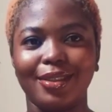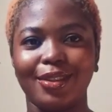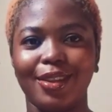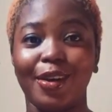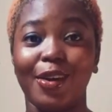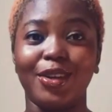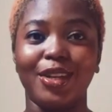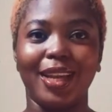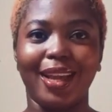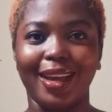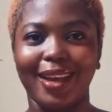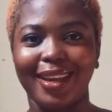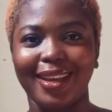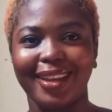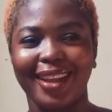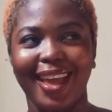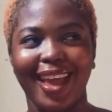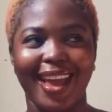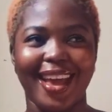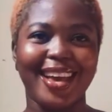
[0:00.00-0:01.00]

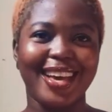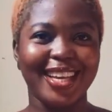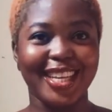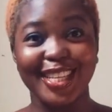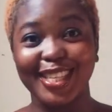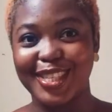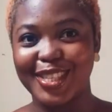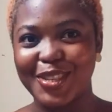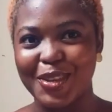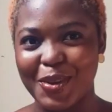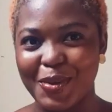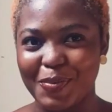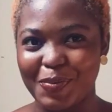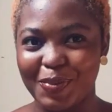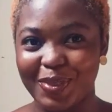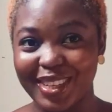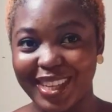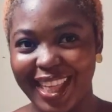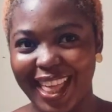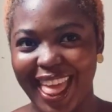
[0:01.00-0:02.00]
online scope.
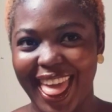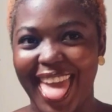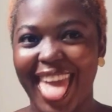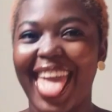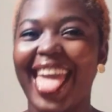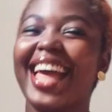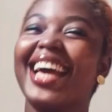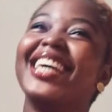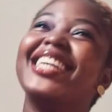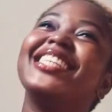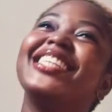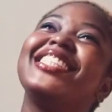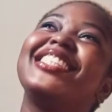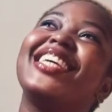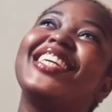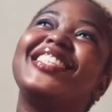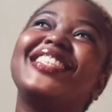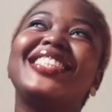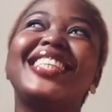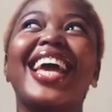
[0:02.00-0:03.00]

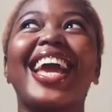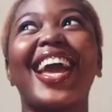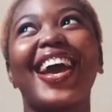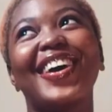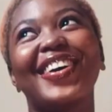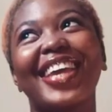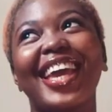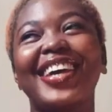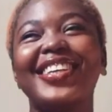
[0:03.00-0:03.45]
So she was like, okay.